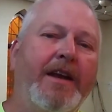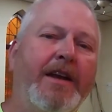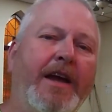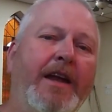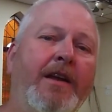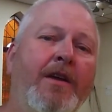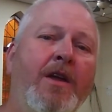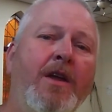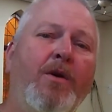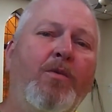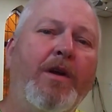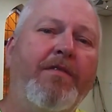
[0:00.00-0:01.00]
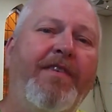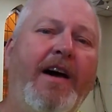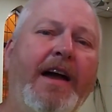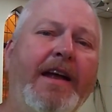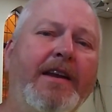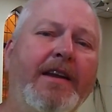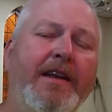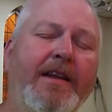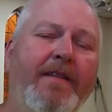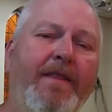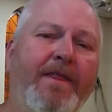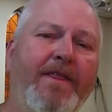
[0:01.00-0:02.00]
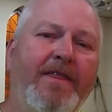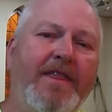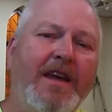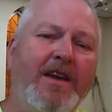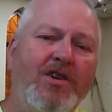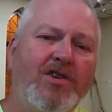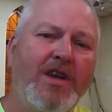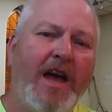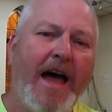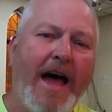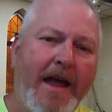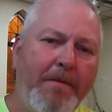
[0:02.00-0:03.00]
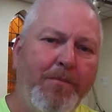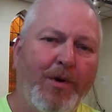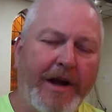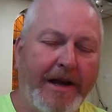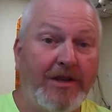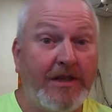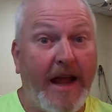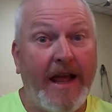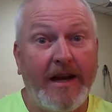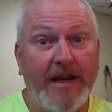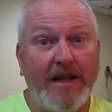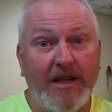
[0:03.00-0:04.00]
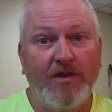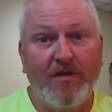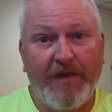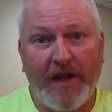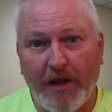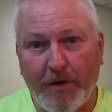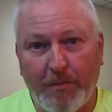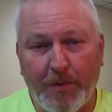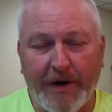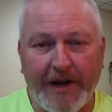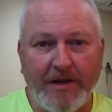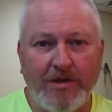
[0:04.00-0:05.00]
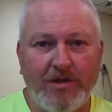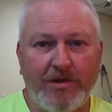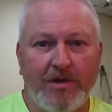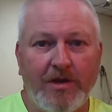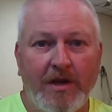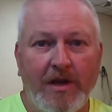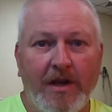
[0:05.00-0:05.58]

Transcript: And yet we find this high priest and his fellow priests